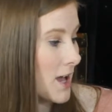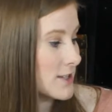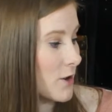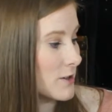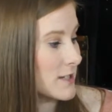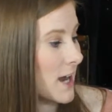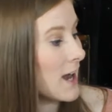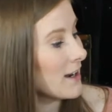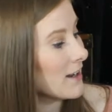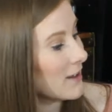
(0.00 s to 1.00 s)
So it's
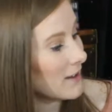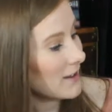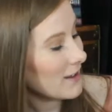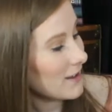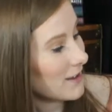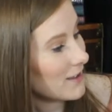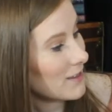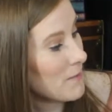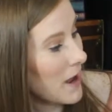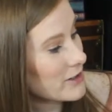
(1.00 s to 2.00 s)
got
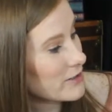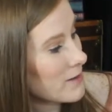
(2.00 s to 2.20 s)
the magic